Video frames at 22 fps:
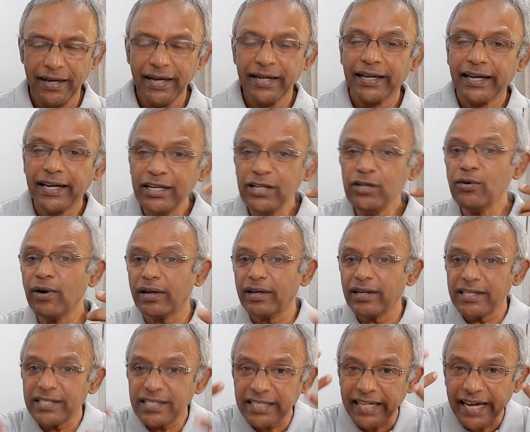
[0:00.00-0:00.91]
Can you
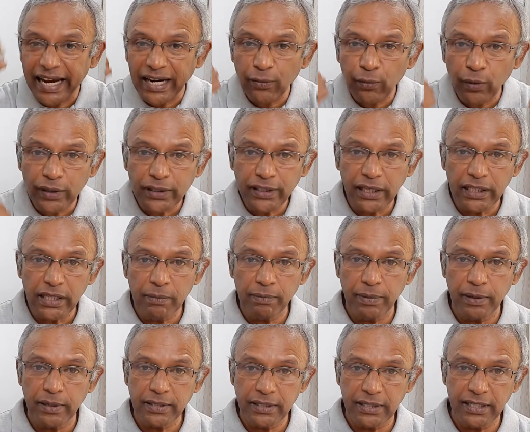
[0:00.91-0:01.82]
understand what the other
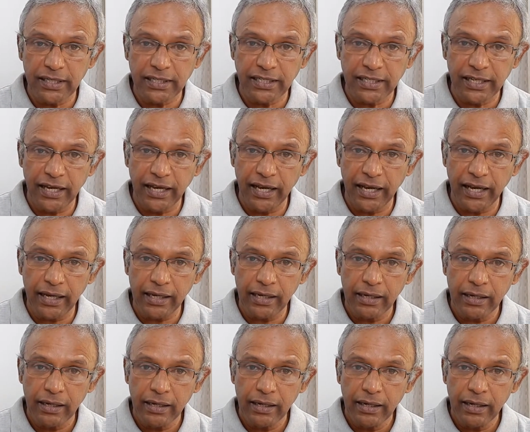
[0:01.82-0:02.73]
person is saying?
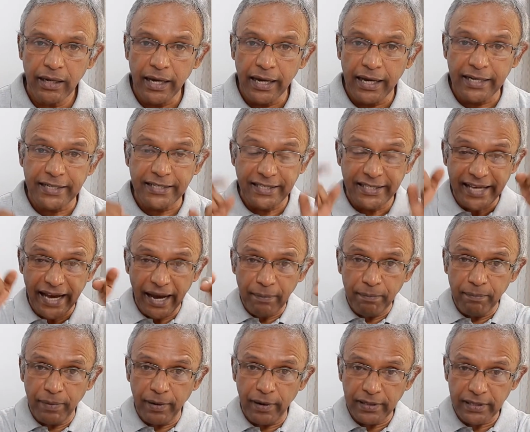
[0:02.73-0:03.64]
Is
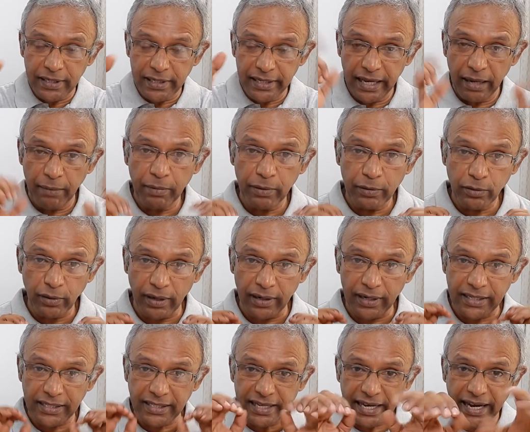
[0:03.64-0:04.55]
that person able to
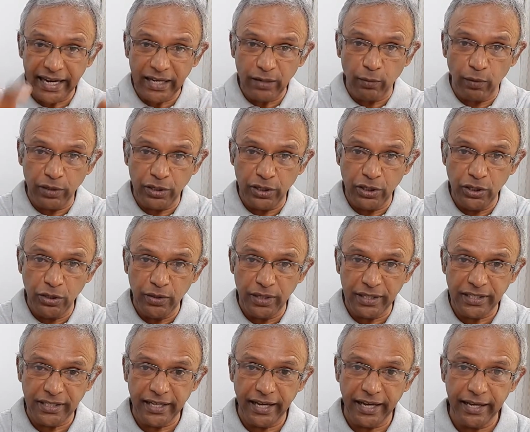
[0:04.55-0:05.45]
understand what you are
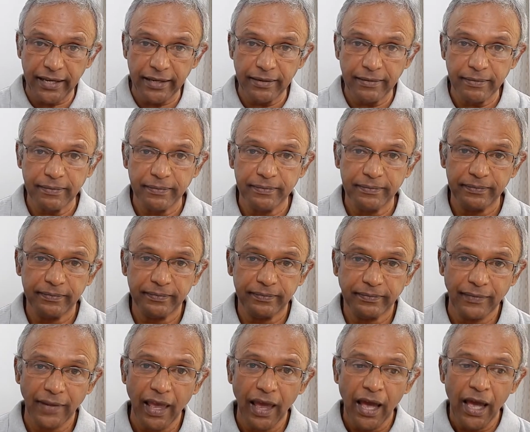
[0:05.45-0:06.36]
saying?
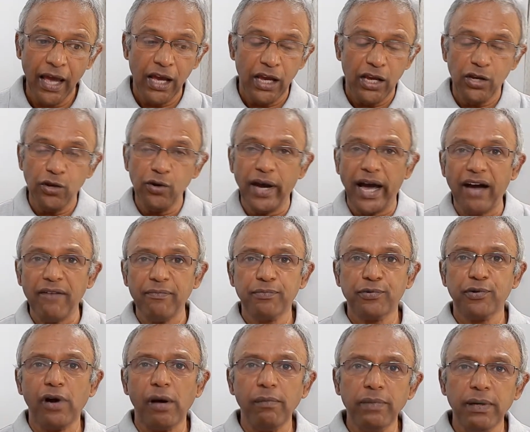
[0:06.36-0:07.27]
You have
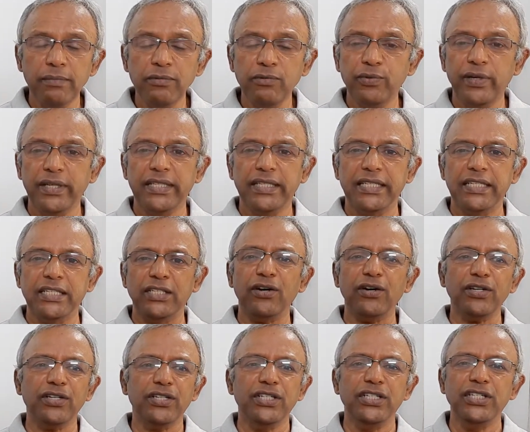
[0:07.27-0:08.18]
problems with
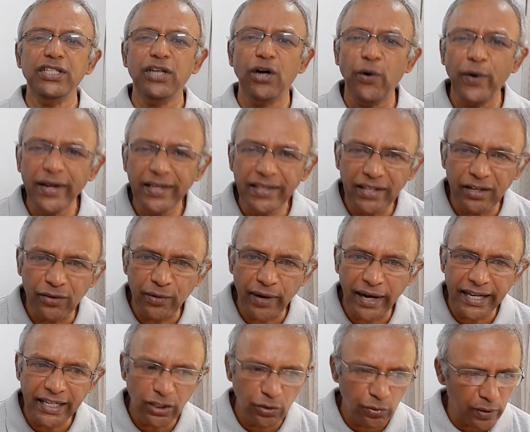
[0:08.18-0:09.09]
not knowing the
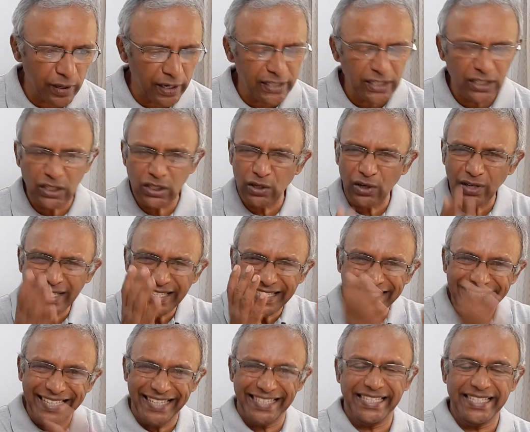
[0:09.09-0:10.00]
right words,
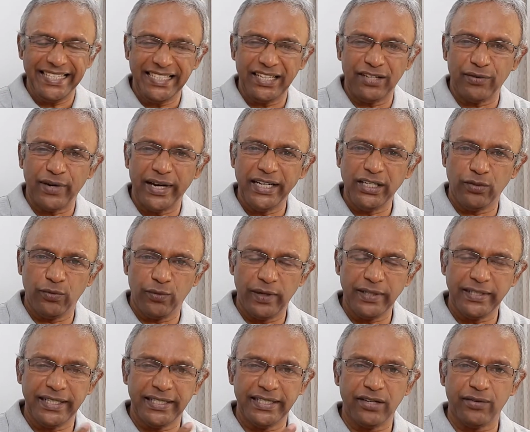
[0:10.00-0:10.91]
not getting the right
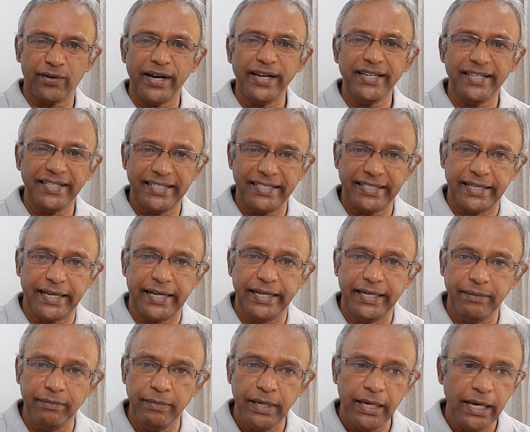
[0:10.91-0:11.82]
words at the right
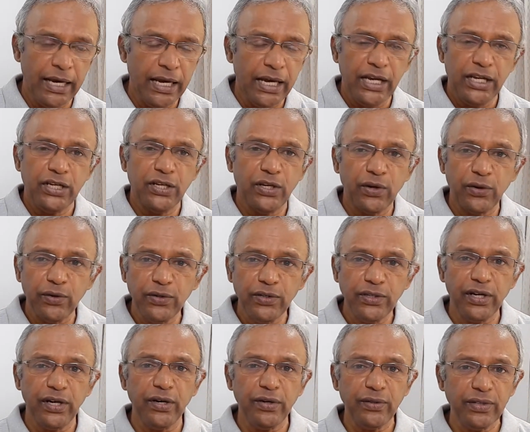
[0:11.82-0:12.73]
time. You don't
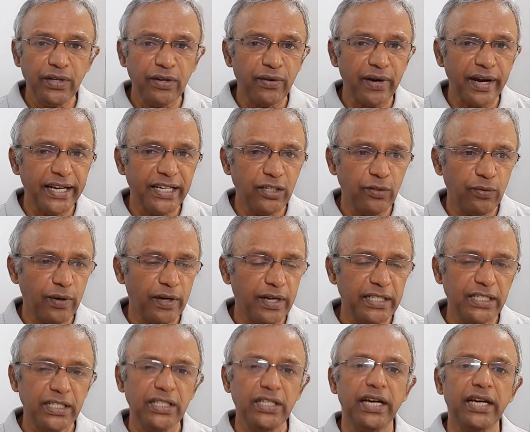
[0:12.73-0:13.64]
know the right
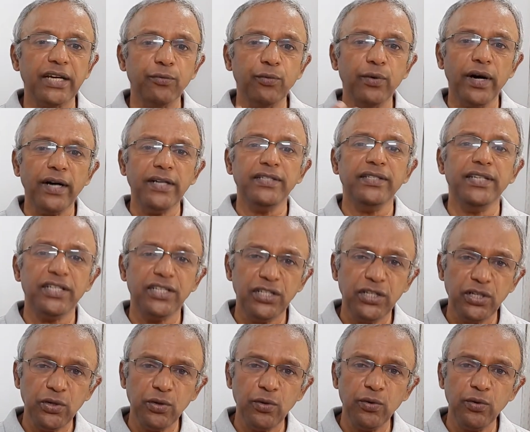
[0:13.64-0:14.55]
words. The words that
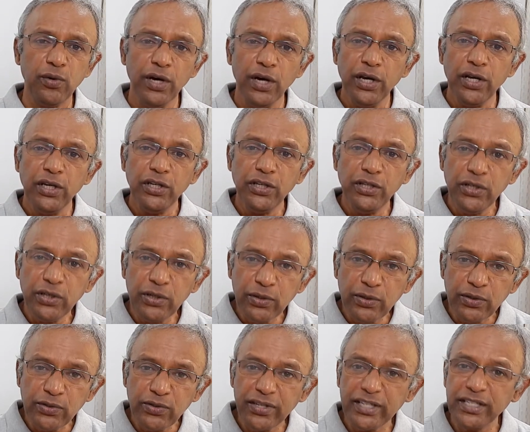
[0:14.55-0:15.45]
you
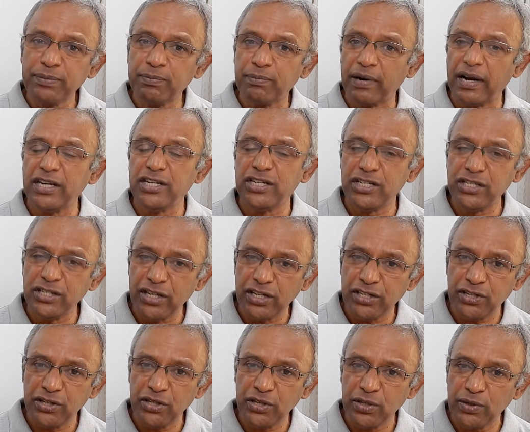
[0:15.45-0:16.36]
use, the expressions
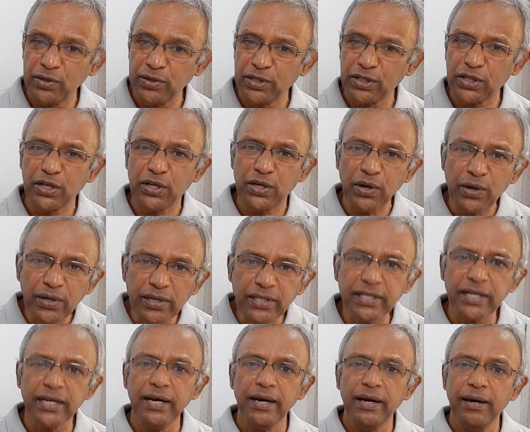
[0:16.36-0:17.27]
that you use could
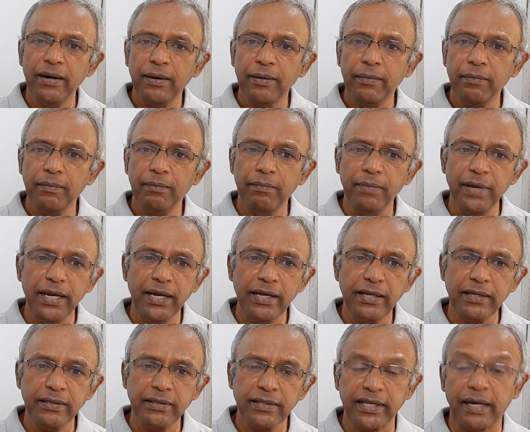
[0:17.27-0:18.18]

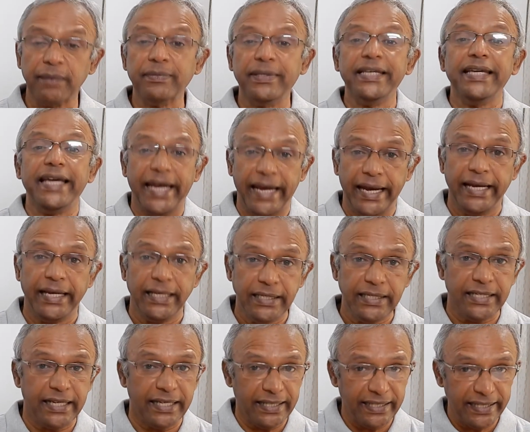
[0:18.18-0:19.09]
mean something
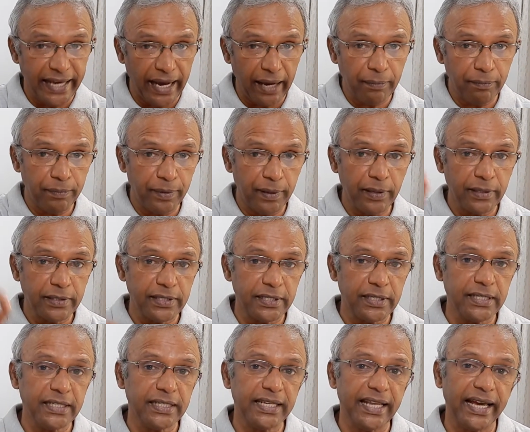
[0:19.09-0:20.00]
else in that
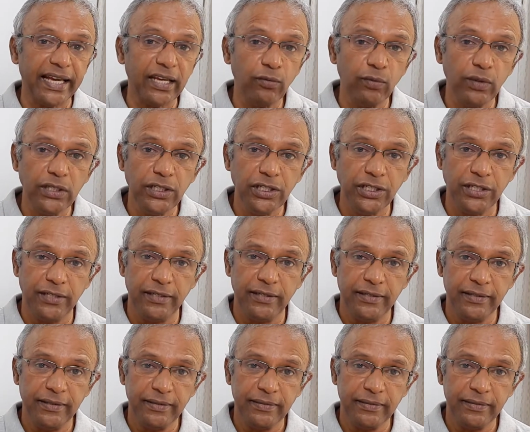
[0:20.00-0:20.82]
person's language.